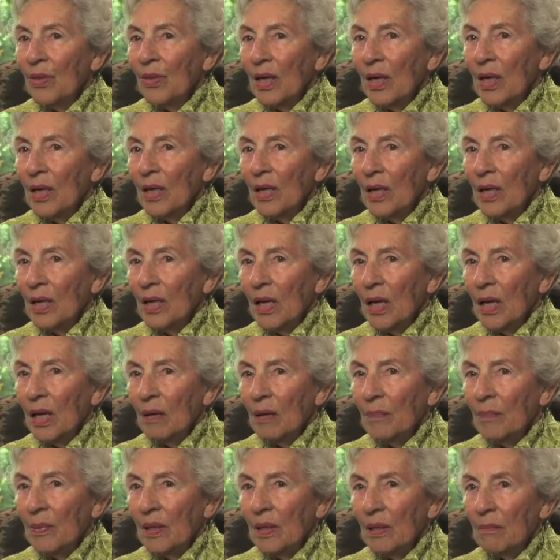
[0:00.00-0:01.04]
that it
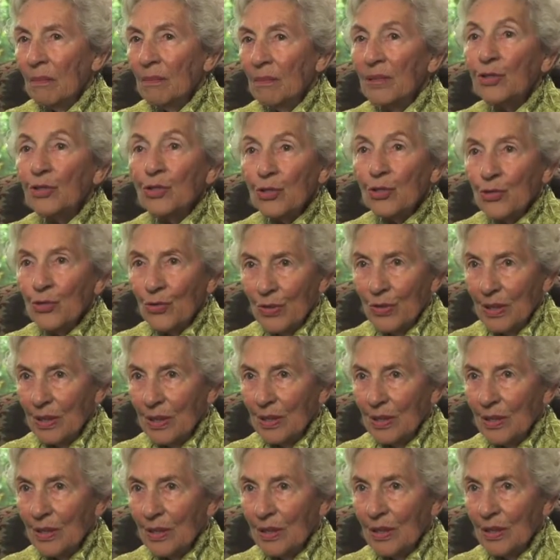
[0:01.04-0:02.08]
had been
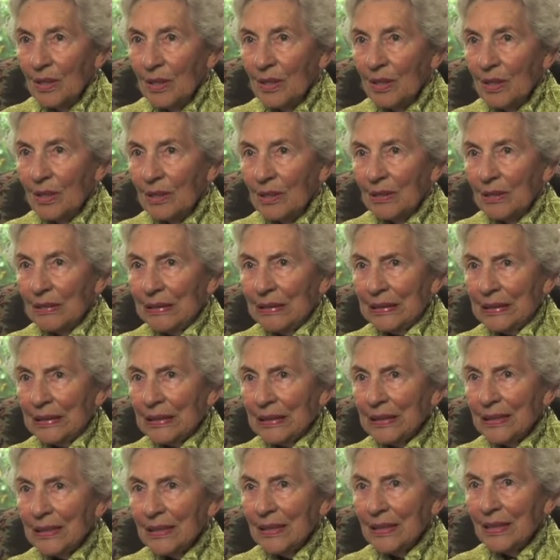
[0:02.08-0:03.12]
mistreated.
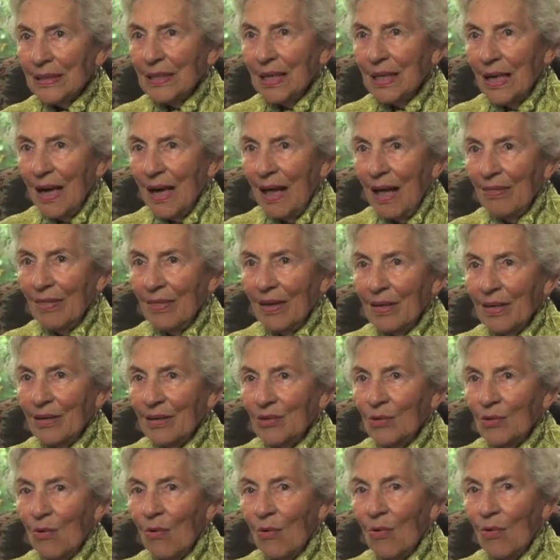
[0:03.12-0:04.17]
And I think
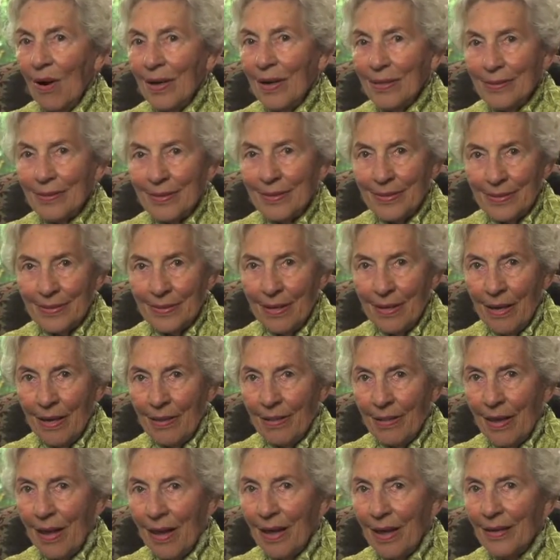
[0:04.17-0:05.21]
it's all right to say
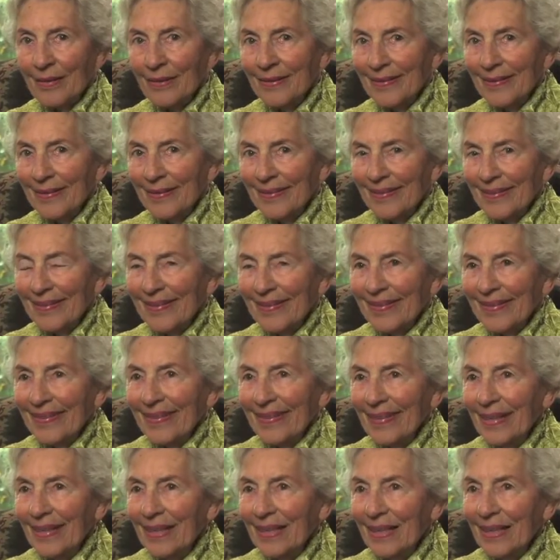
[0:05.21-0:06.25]
that.
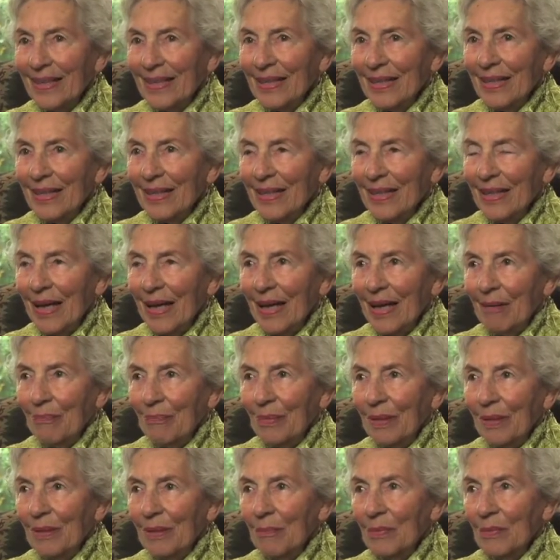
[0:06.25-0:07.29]
Uh, it had
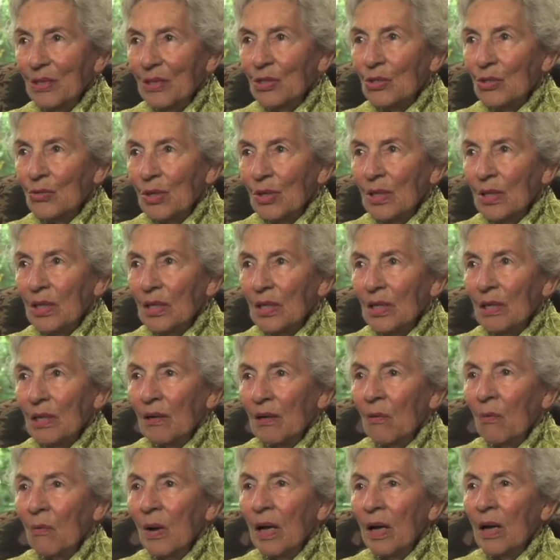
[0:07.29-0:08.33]
been mistreated
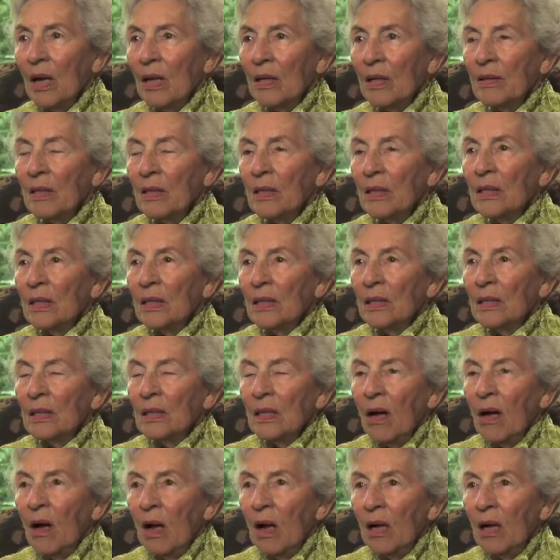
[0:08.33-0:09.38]
in a way that
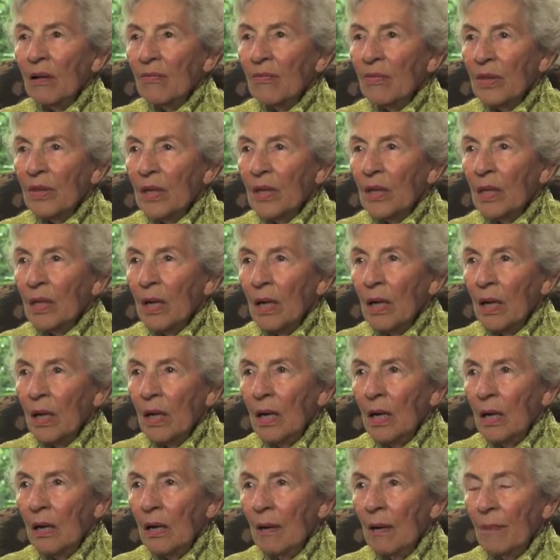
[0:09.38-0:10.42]
all of the,
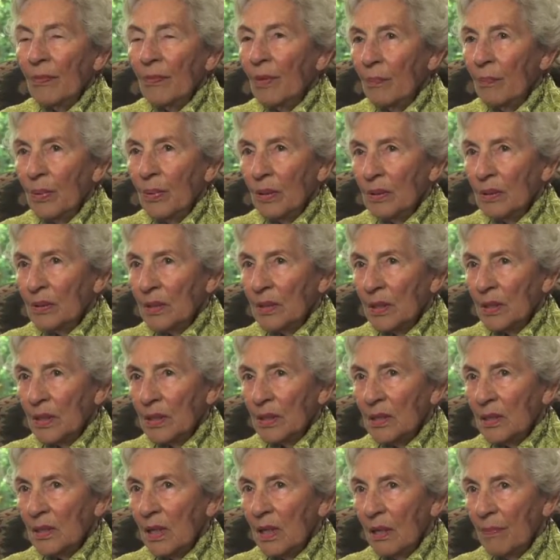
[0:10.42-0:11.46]
um, the
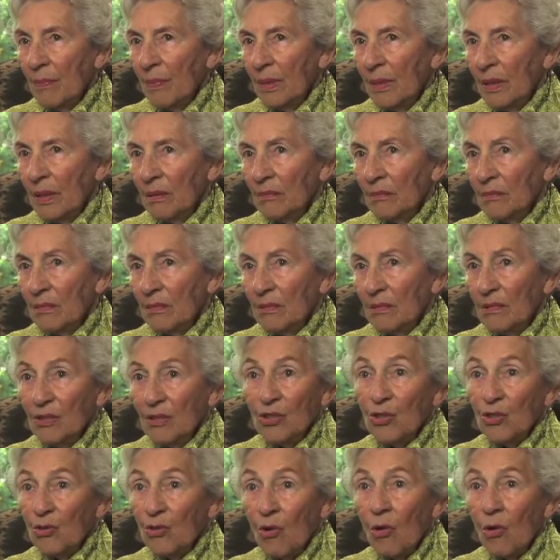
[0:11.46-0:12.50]
built-ins had been
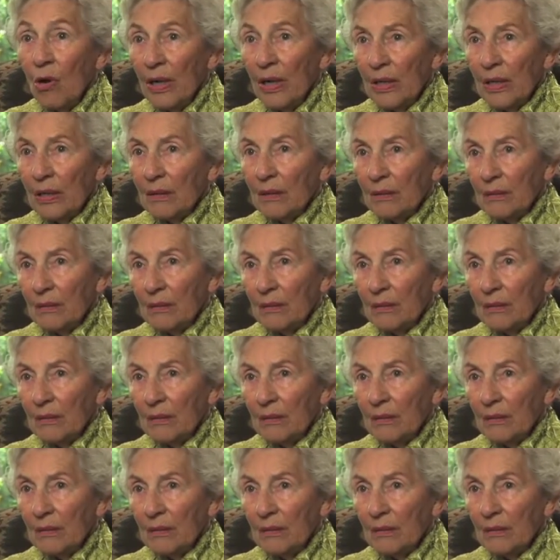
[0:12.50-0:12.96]
destroyed.